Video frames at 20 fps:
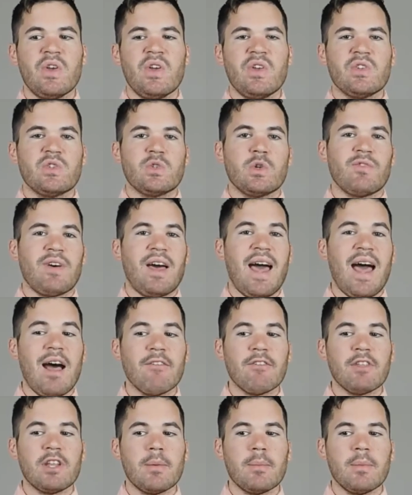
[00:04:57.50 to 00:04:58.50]
So if I
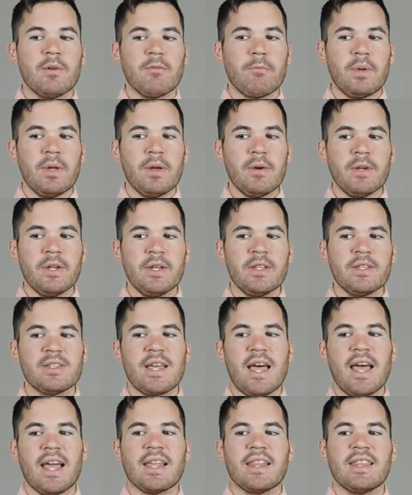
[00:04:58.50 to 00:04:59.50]
have the number of periods,
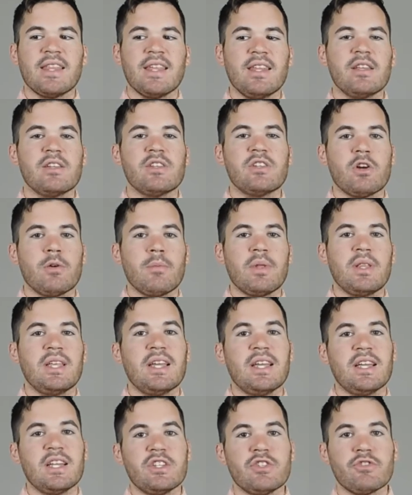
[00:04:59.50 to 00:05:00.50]
I can then determine the
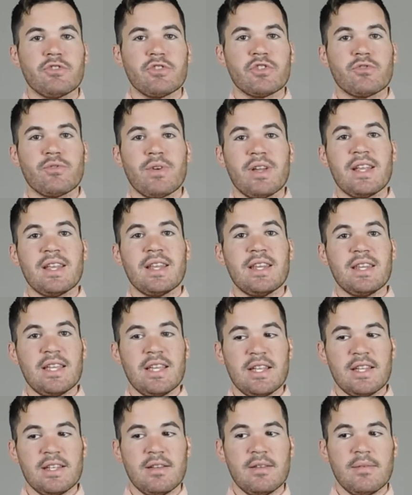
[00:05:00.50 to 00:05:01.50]
interest rate
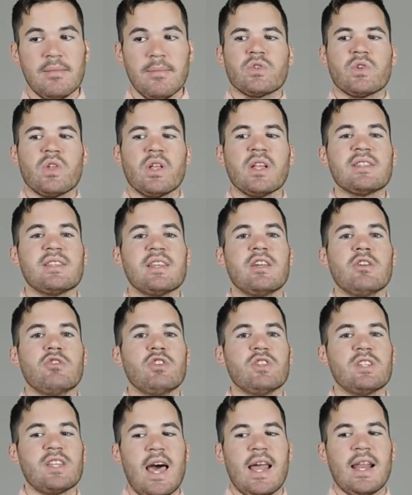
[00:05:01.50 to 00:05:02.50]
needed. So let's say you
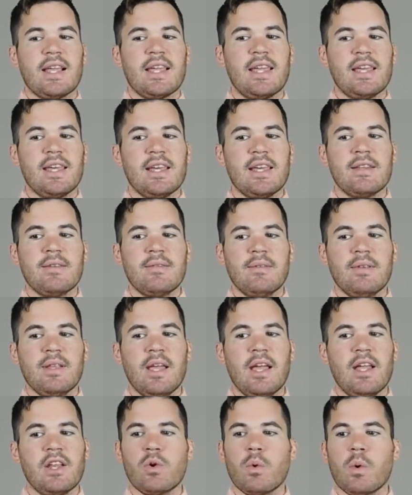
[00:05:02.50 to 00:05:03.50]
just had a kid
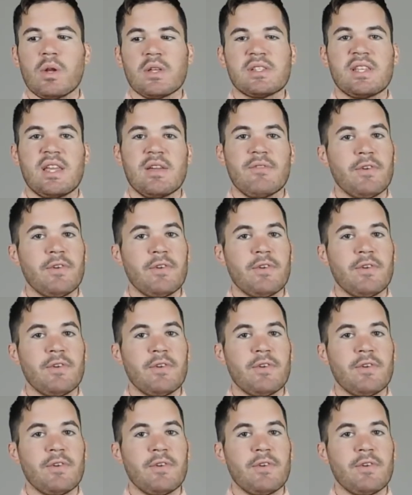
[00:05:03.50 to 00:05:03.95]
and you want to save